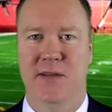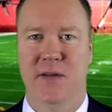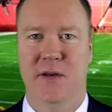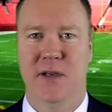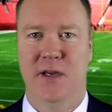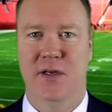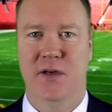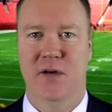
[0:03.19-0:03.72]
I'll
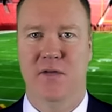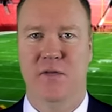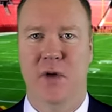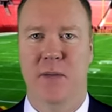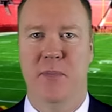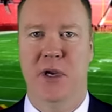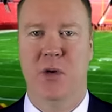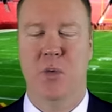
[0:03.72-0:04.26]
get to your
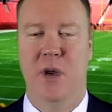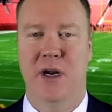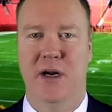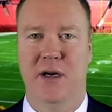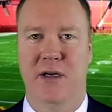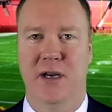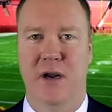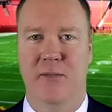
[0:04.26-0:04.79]
free pick
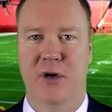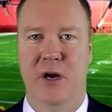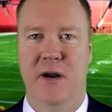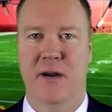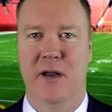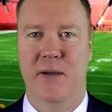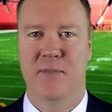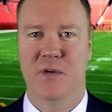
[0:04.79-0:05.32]
winner coming
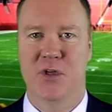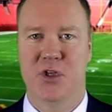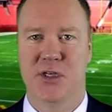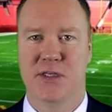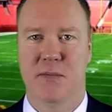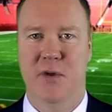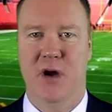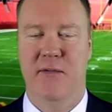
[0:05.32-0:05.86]
right up in
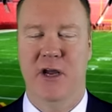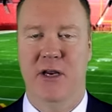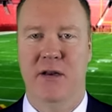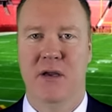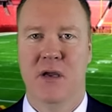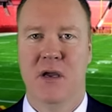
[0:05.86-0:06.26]
just a moment.